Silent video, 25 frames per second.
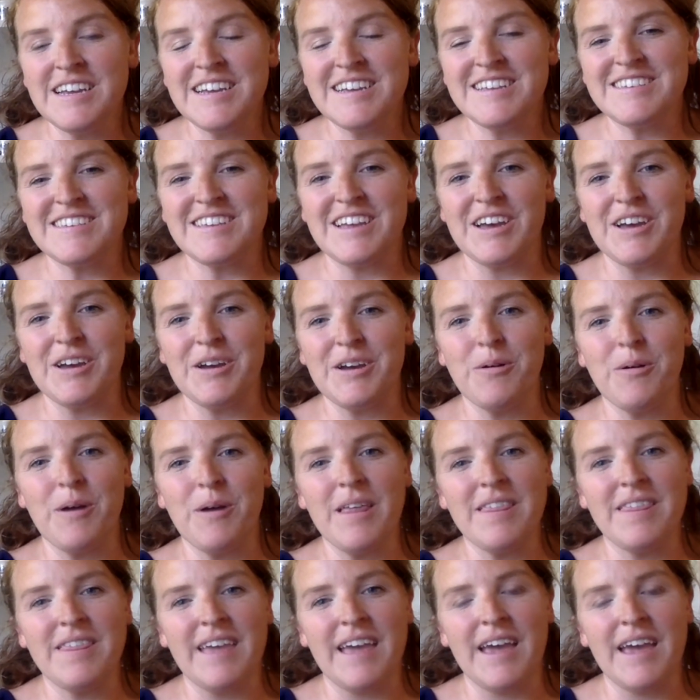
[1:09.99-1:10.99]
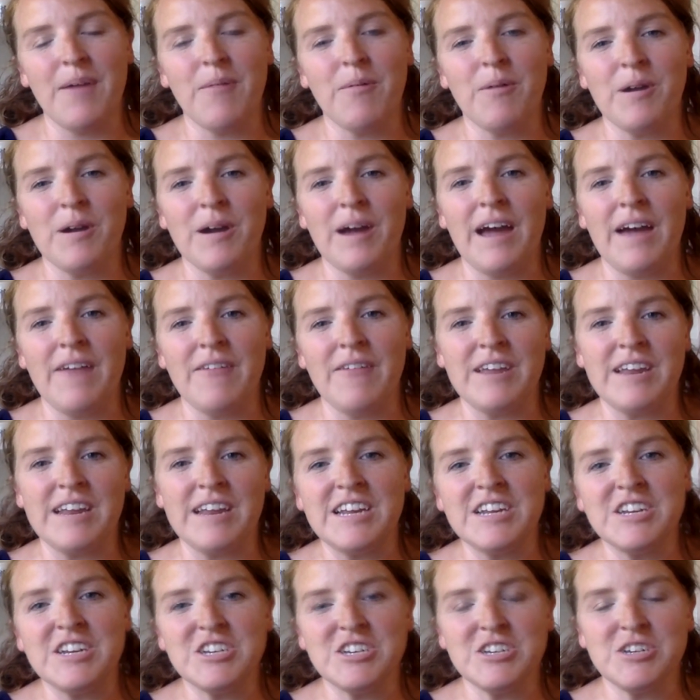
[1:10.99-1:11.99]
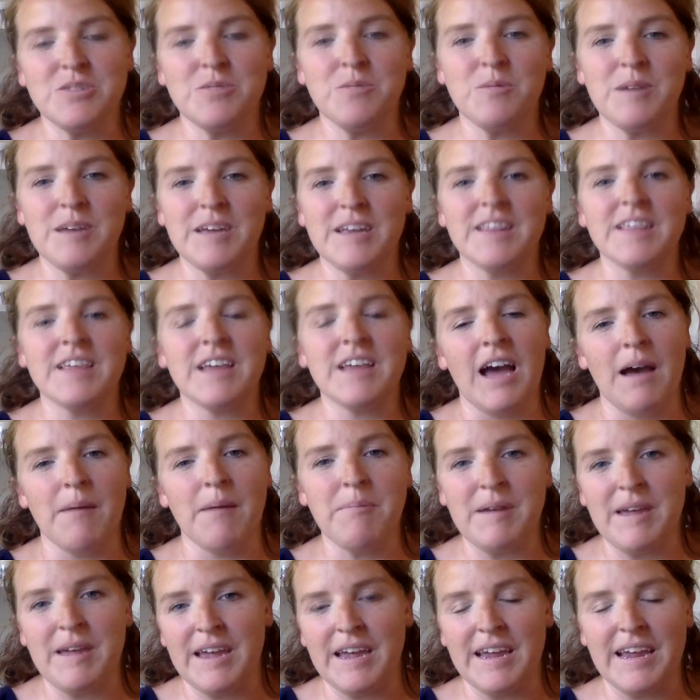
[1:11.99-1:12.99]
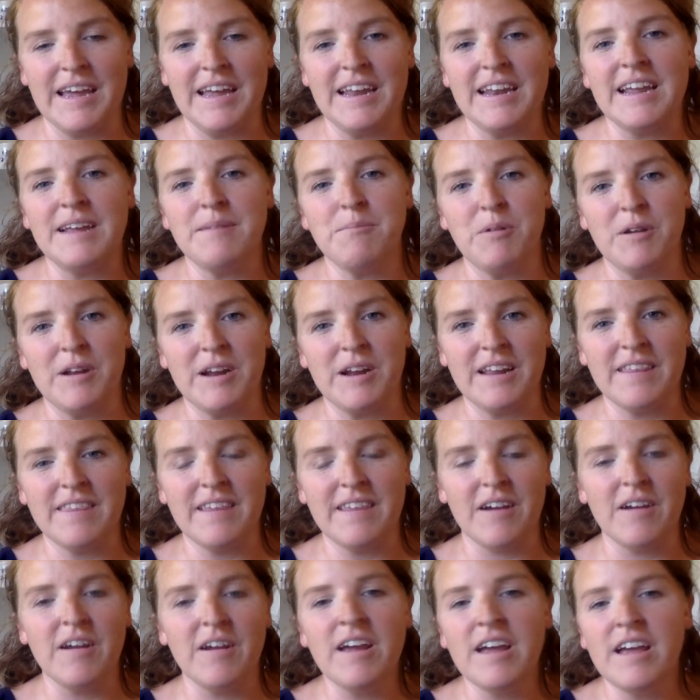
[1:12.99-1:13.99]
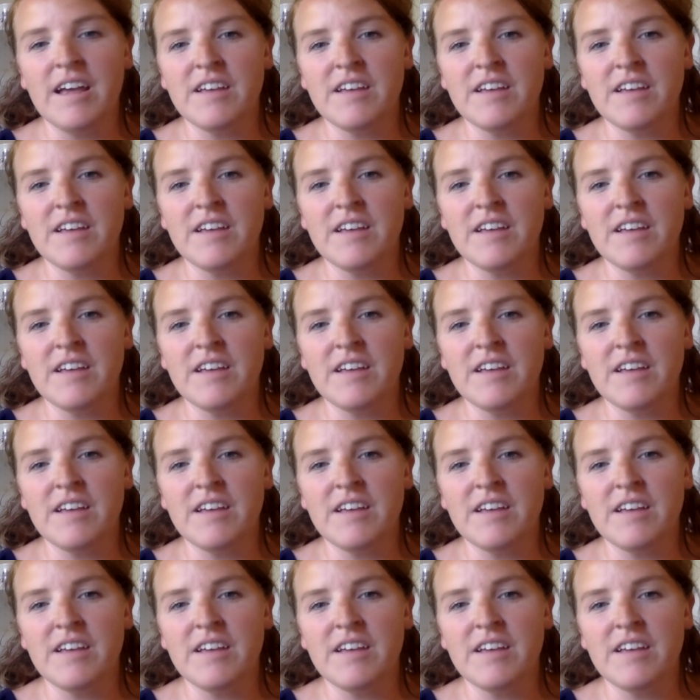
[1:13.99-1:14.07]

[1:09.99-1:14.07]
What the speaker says: So they were having an issue with copying it and putting in there.